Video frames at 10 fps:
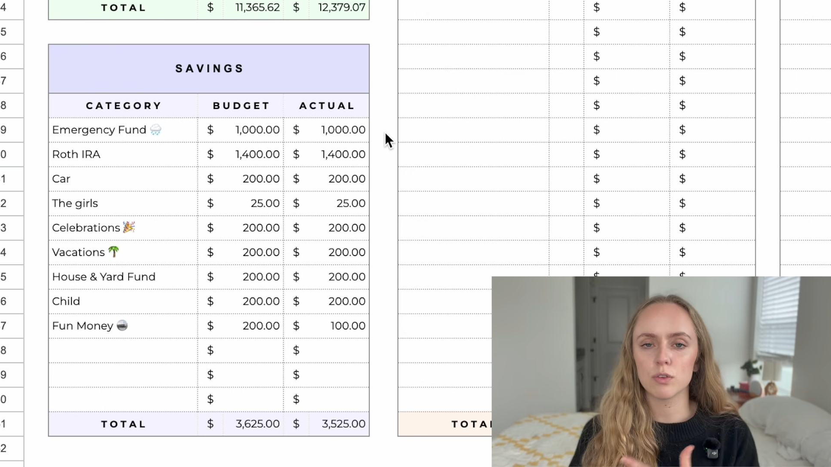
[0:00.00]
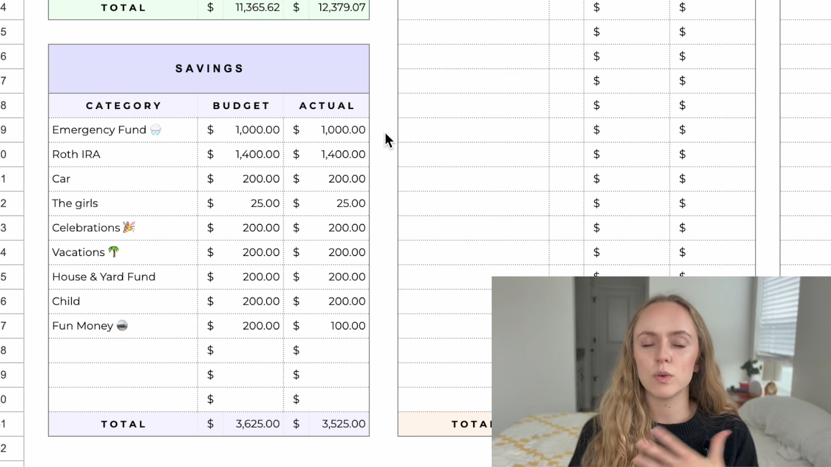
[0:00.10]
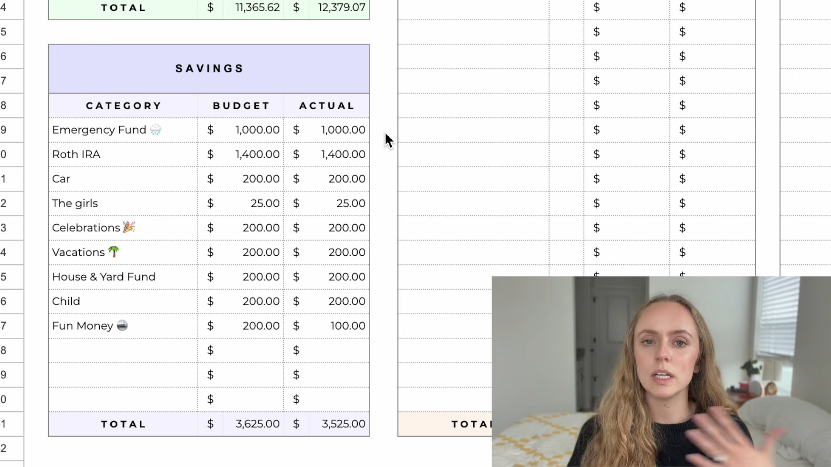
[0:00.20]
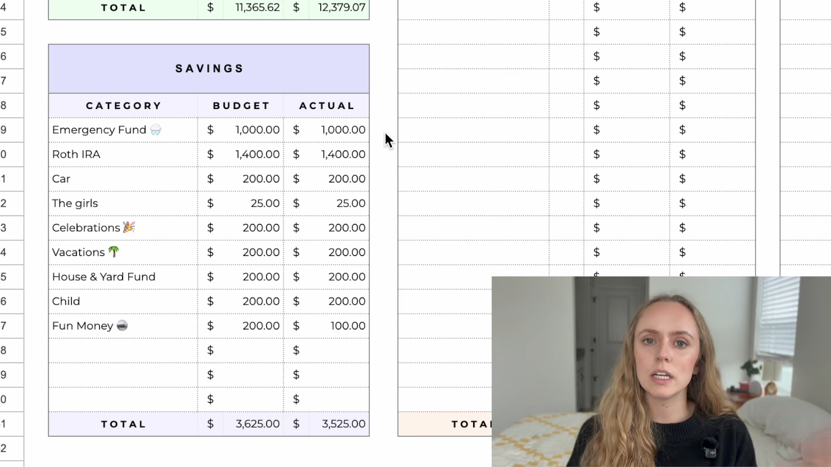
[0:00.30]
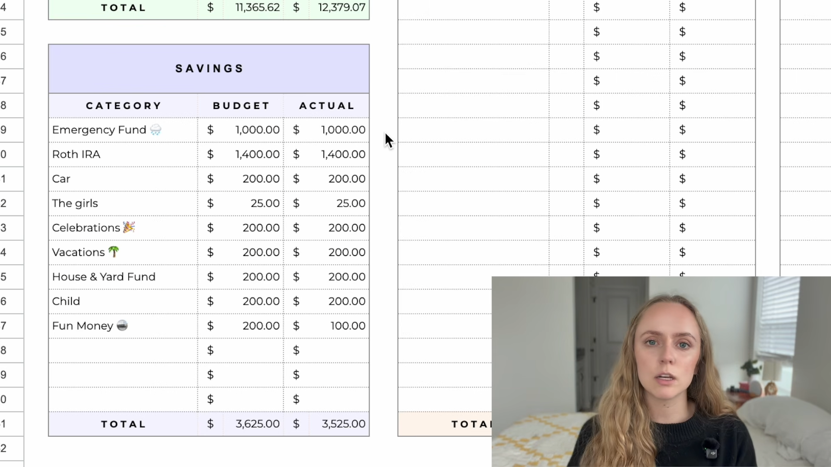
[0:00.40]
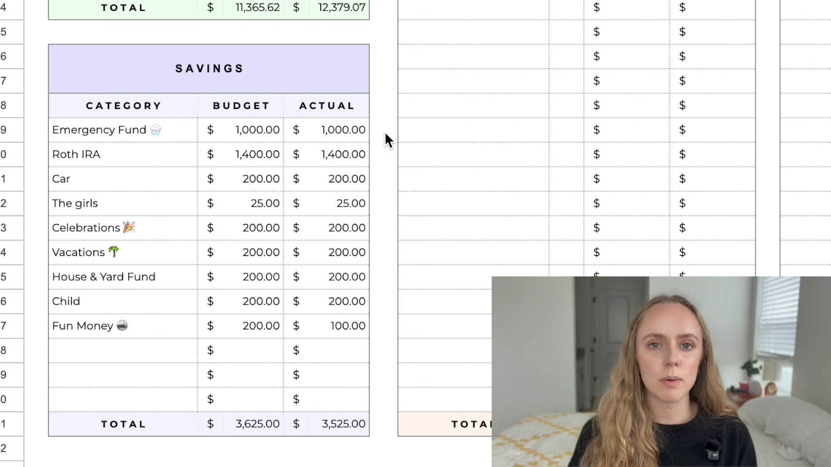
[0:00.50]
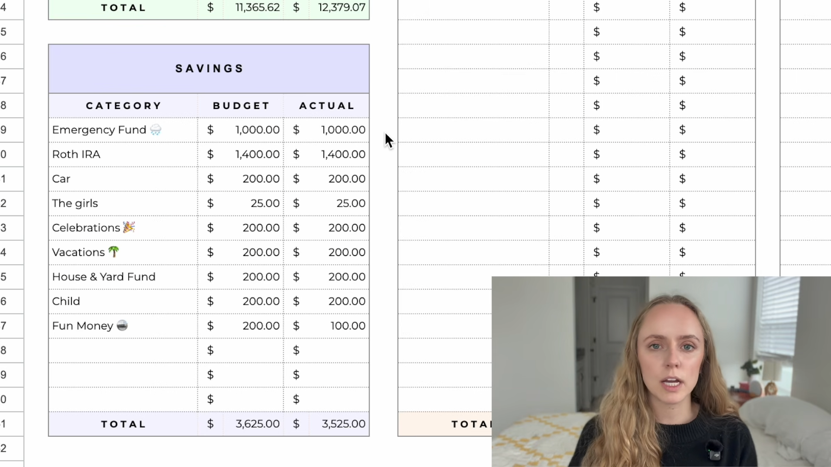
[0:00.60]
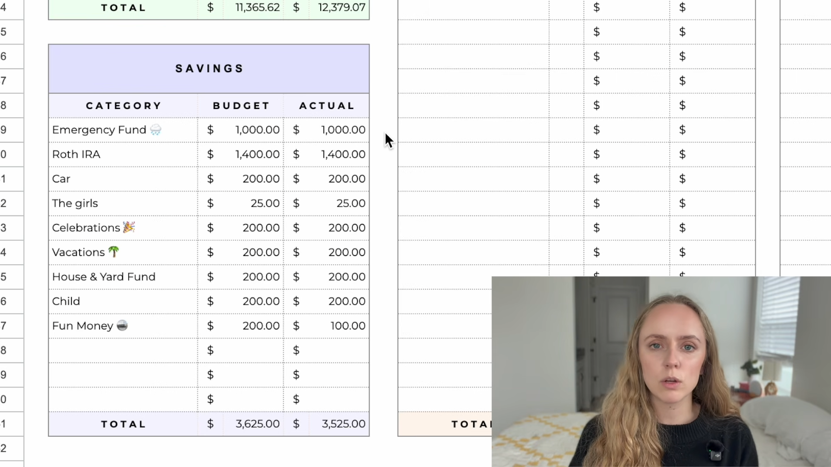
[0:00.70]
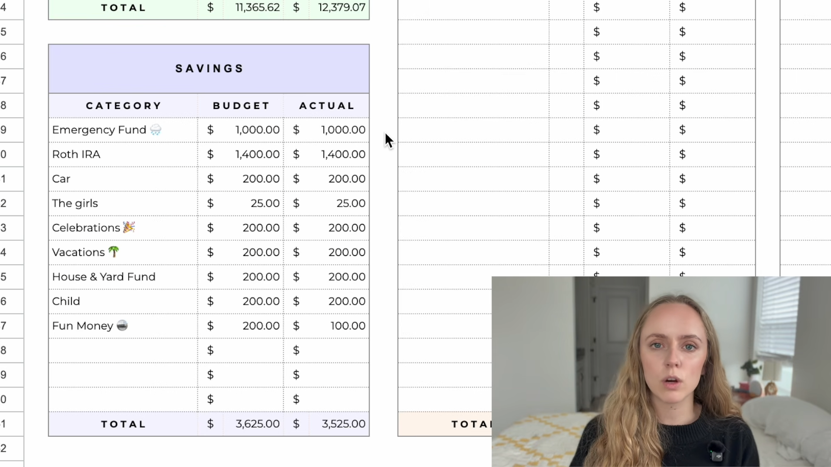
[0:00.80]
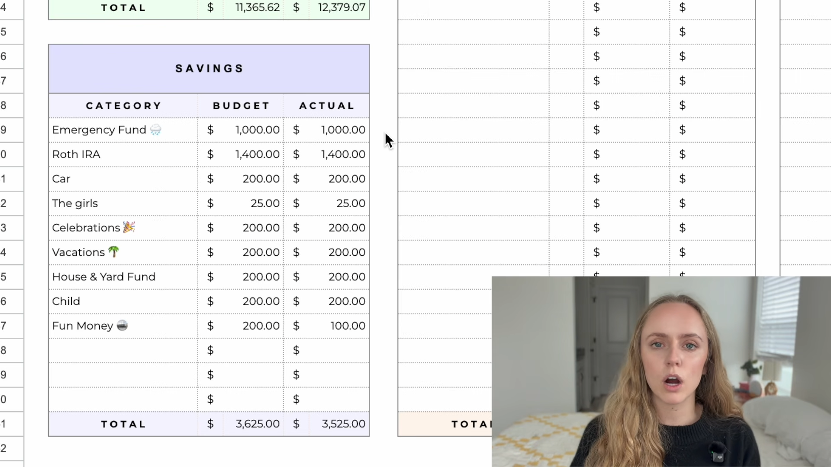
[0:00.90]
if we needed to buy
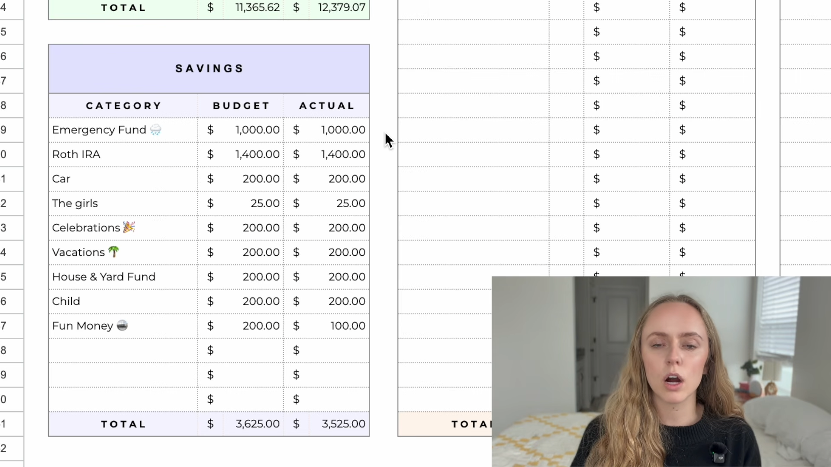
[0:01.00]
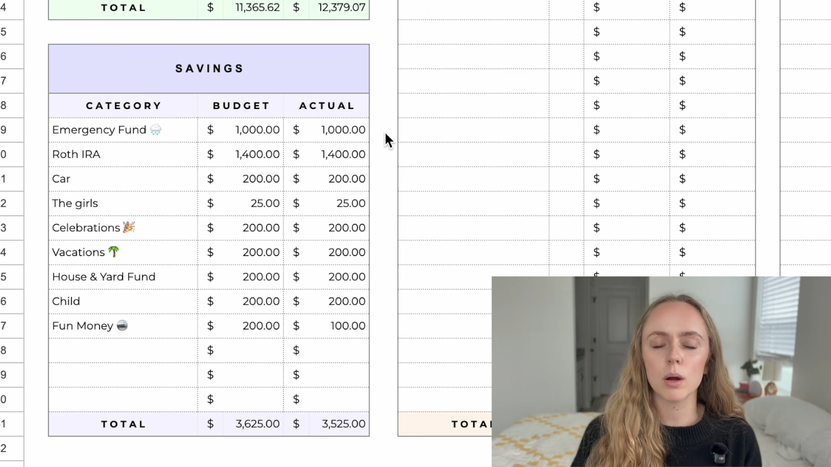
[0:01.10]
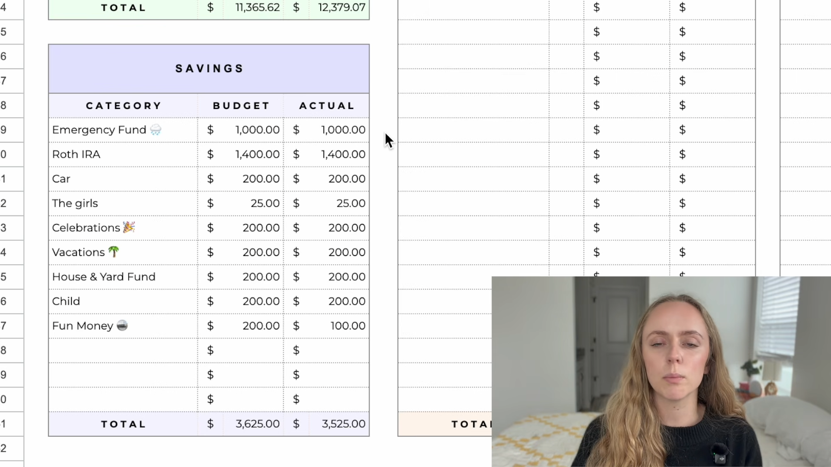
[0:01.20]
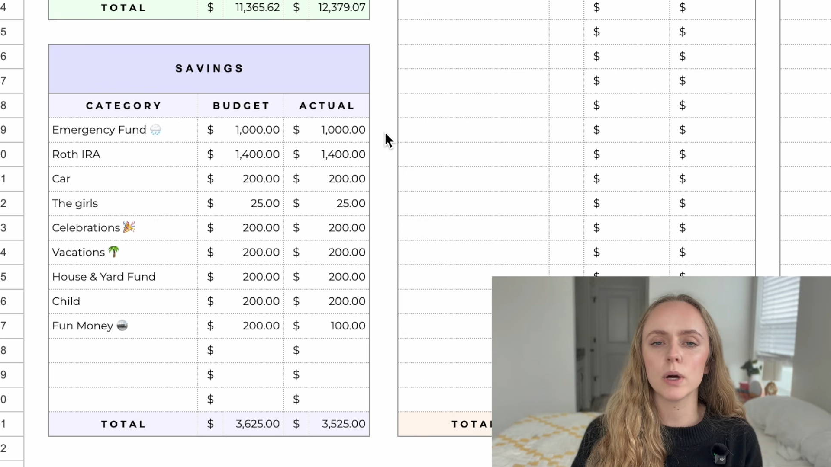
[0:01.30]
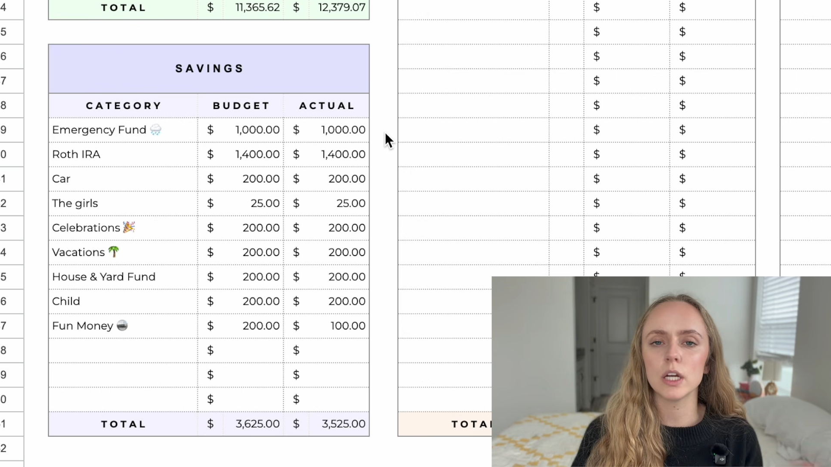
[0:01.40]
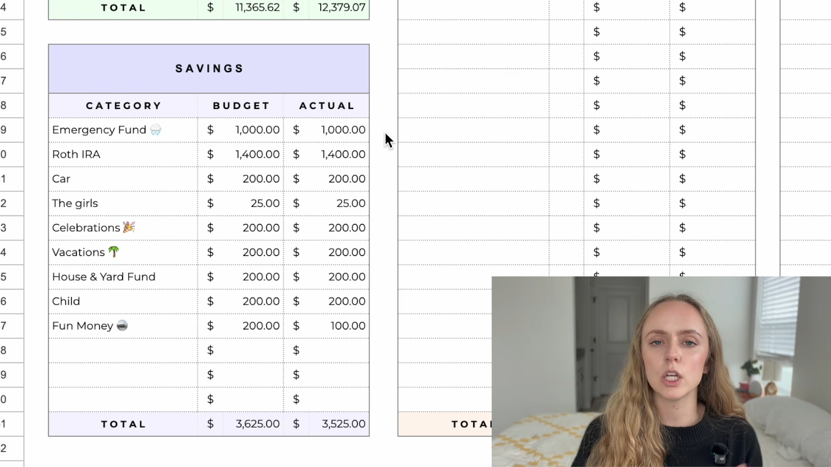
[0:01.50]
a new car and put,